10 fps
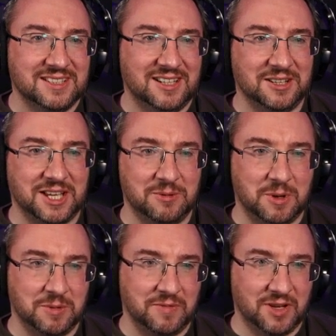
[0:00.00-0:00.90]
Okay,
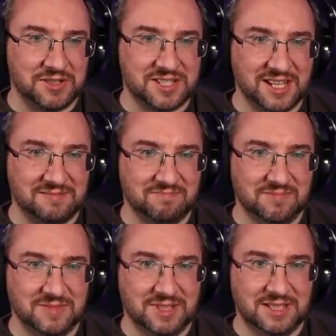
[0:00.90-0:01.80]
well, we've lost a
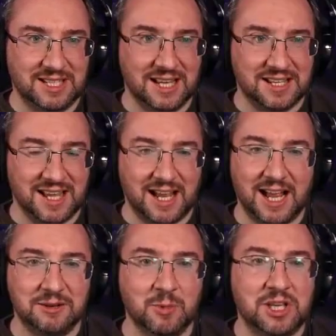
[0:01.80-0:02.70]
dead...
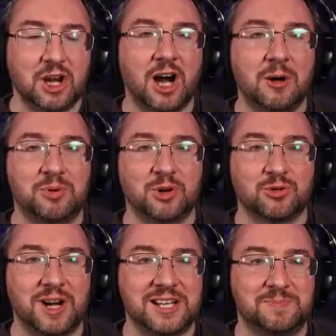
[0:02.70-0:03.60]
And we can't
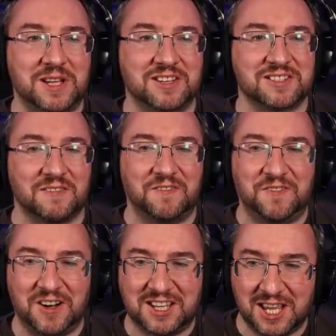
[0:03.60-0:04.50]
progress because the
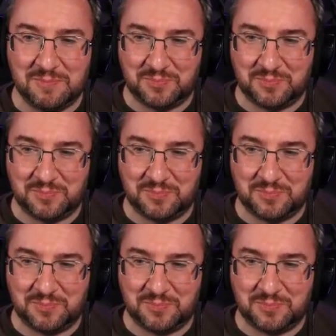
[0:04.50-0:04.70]
fucking